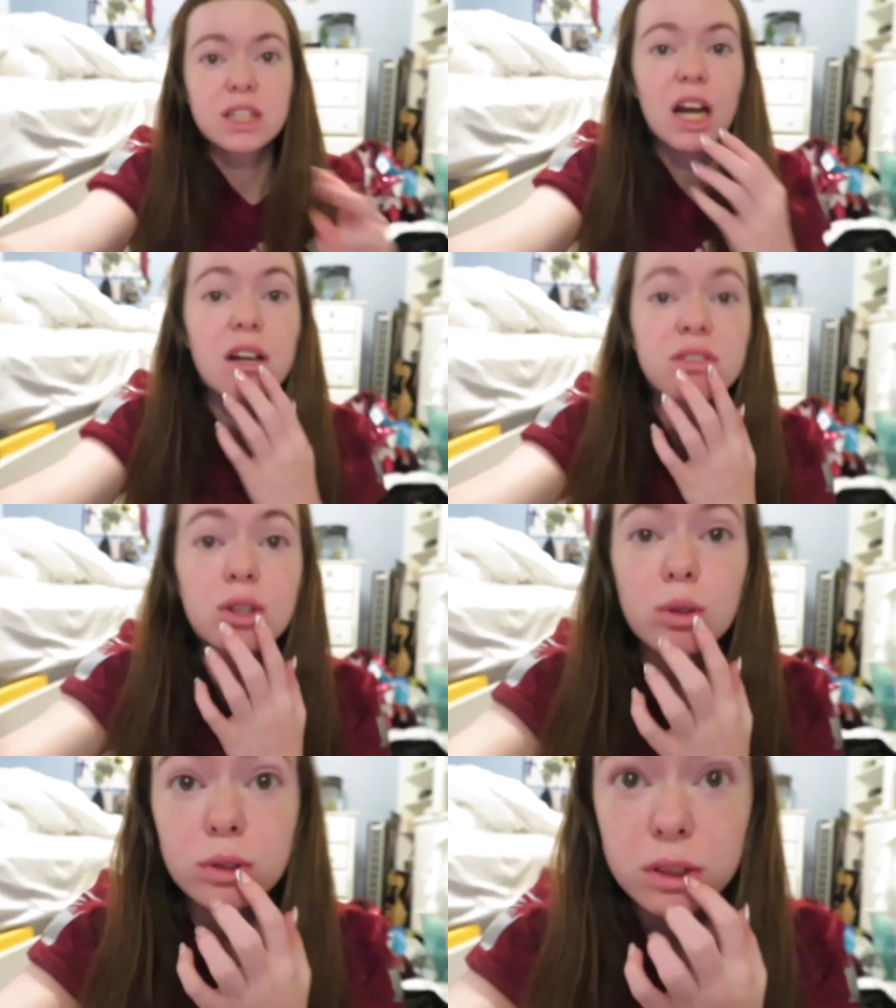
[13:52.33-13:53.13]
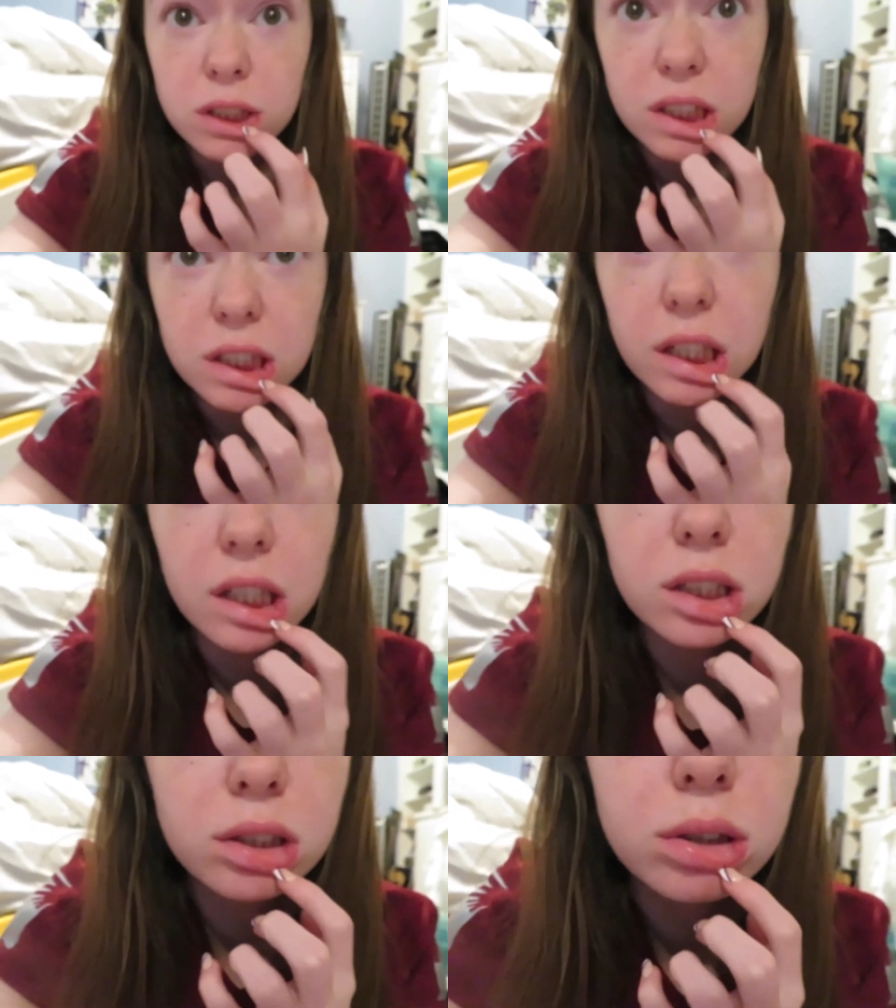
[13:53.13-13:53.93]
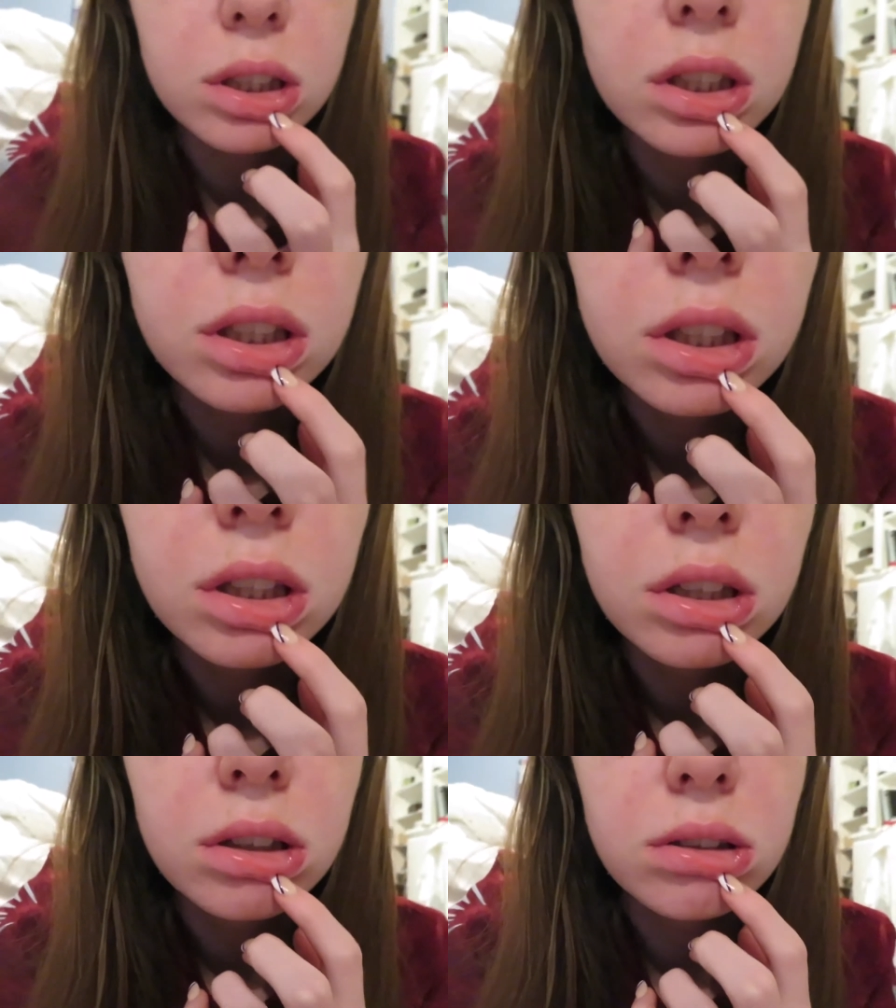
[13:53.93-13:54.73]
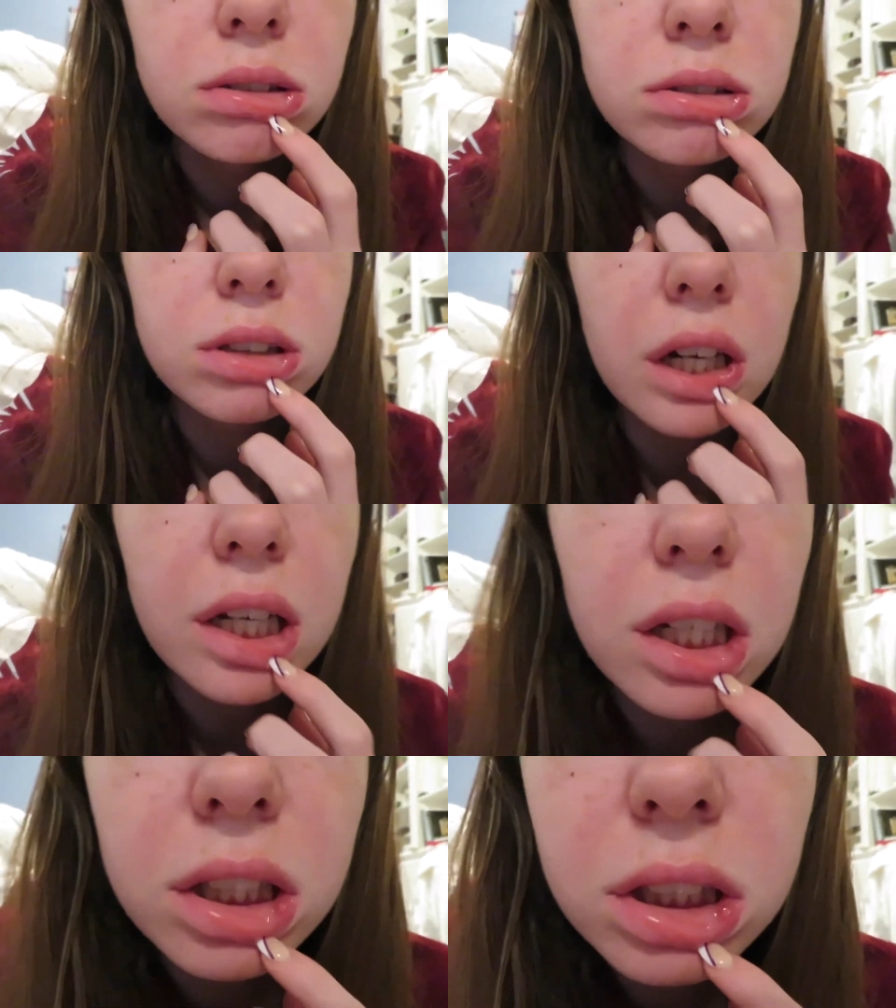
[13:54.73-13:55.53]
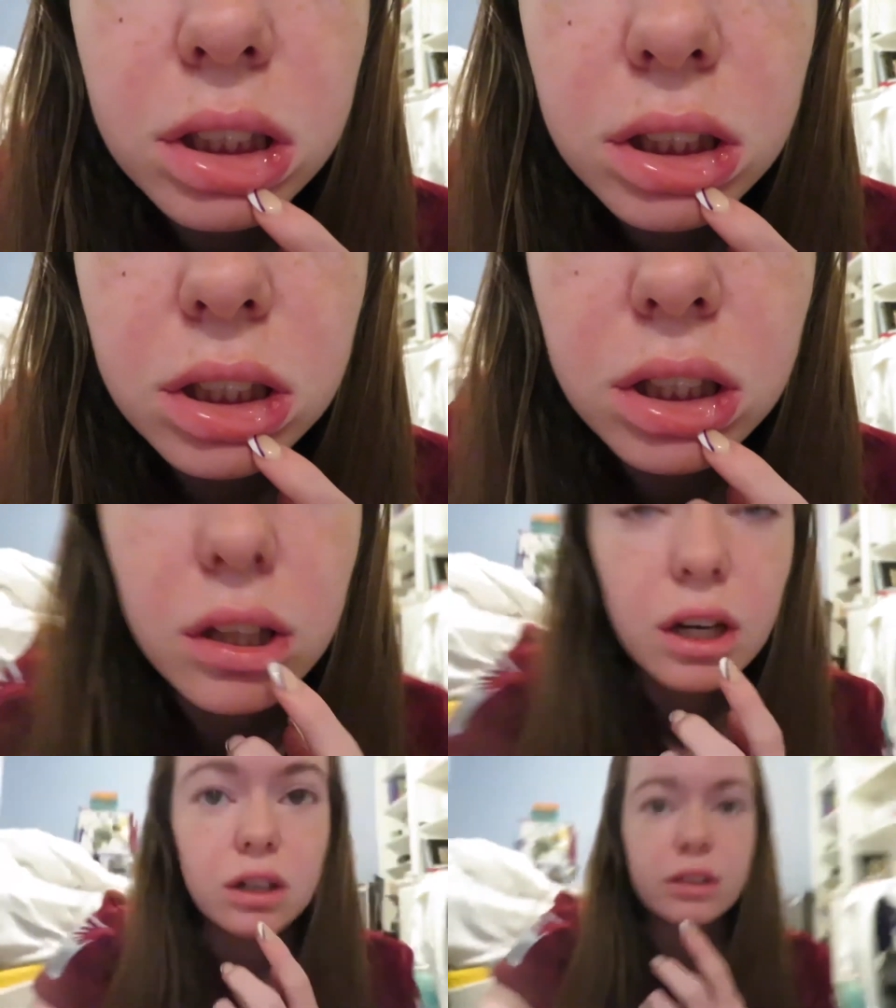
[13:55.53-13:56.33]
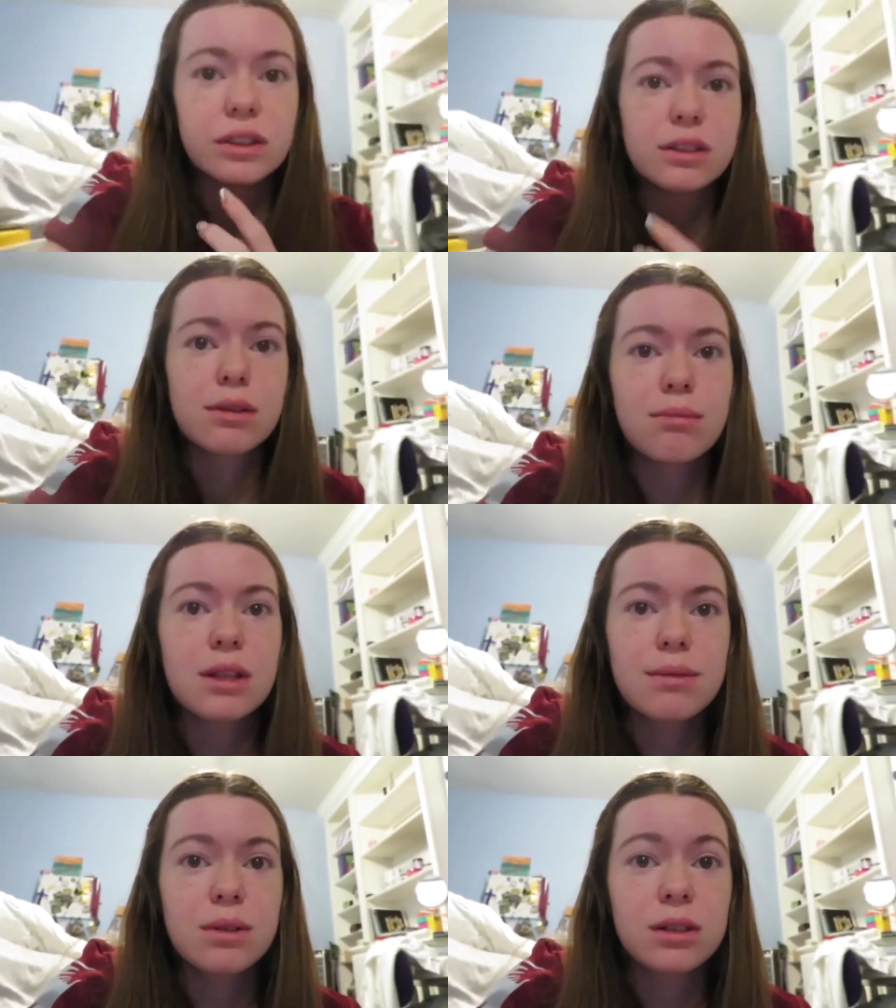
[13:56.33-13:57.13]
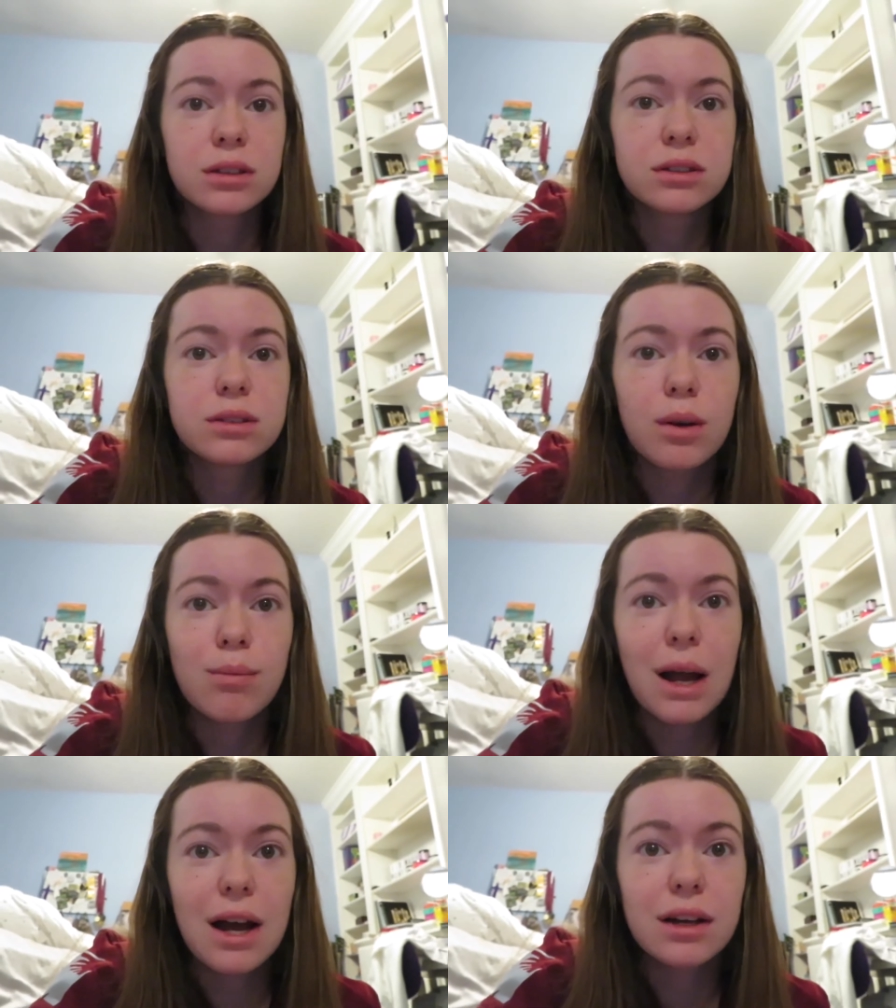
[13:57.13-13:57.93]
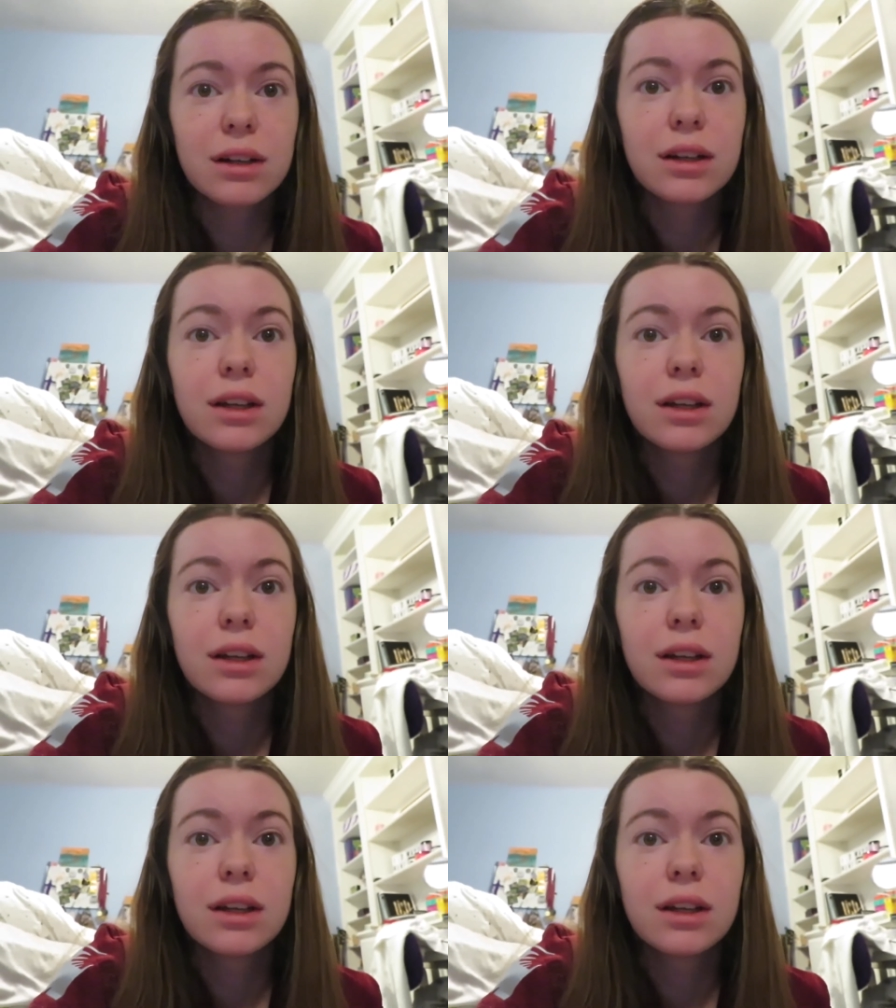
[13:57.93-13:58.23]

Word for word: I have a cold, like a canker sore right there on the inside of my lip and it hurts so bad.